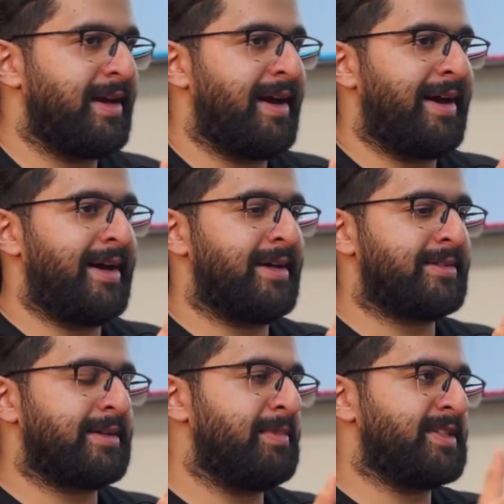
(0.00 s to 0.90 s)

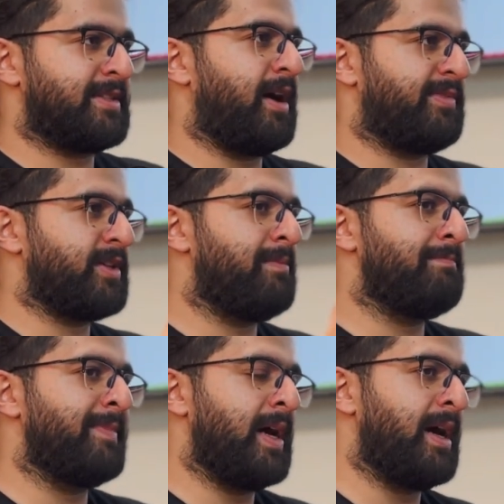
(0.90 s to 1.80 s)
some stuff,
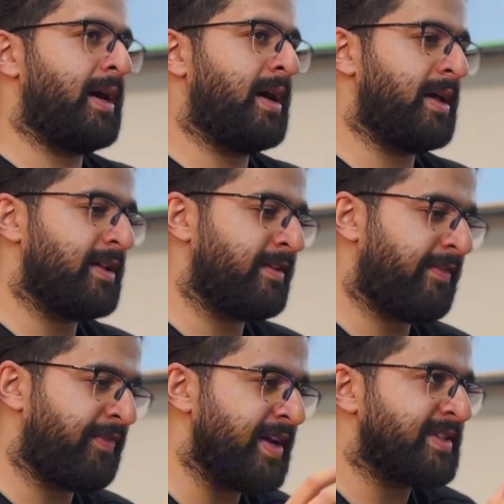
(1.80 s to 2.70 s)
some
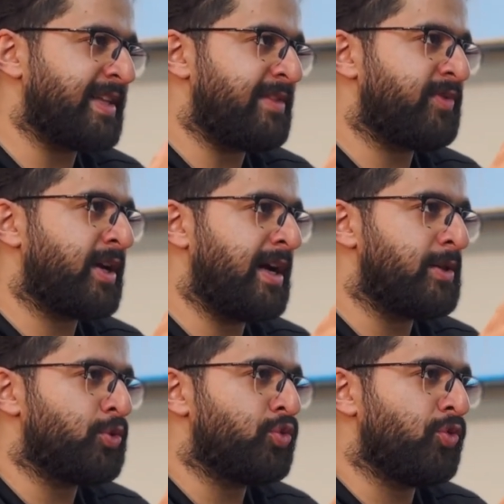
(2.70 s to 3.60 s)
things that we
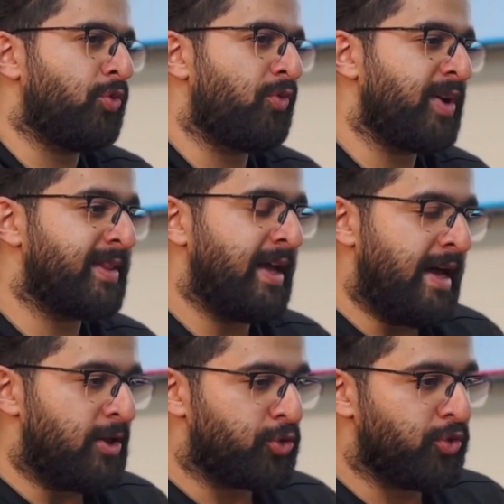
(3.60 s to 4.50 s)
can do with
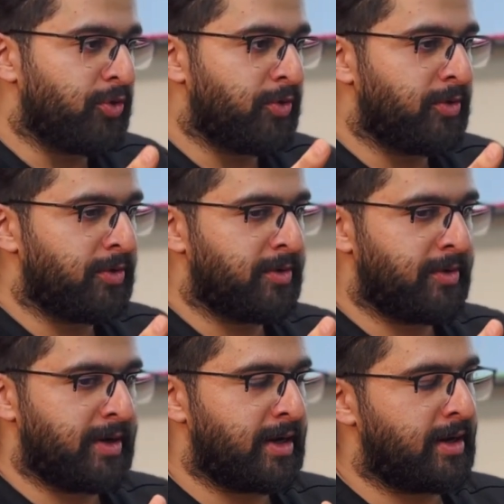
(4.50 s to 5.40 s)

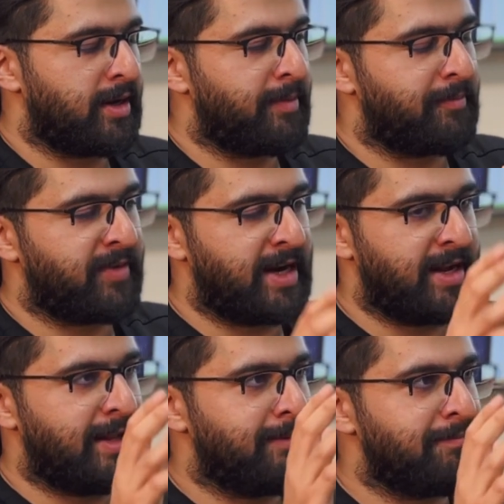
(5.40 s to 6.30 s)
to
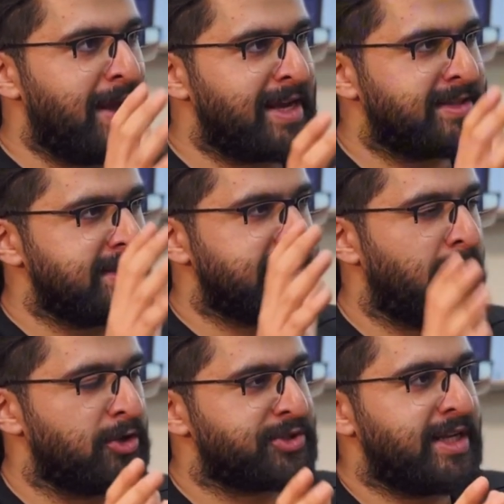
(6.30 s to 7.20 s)
make these
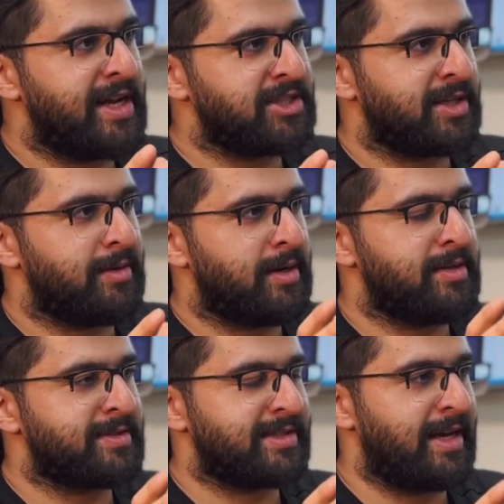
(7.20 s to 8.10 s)

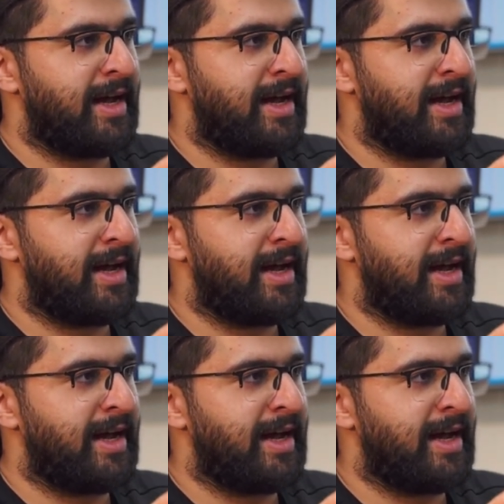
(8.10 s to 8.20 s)
hallucinations